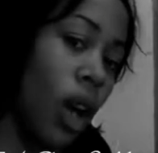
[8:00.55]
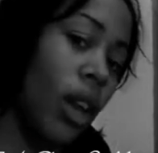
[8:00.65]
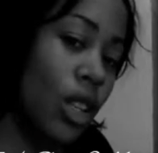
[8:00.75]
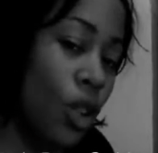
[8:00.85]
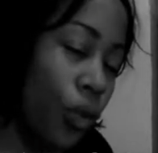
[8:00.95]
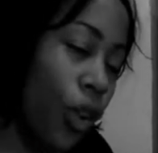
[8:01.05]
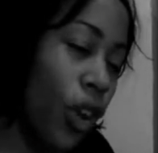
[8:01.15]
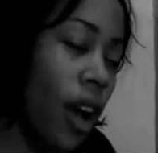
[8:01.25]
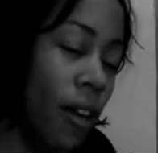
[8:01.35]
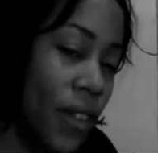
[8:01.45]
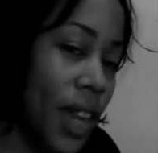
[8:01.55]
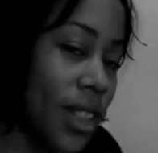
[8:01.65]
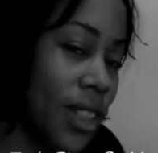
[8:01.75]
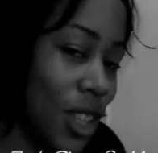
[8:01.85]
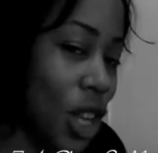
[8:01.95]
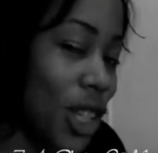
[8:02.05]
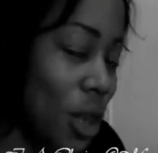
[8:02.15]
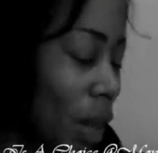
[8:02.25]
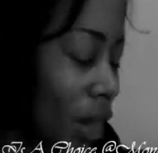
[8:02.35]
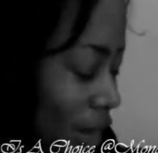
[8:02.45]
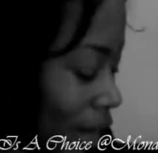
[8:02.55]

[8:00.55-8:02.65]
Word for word: well let's go for a coffee. Let's discuss about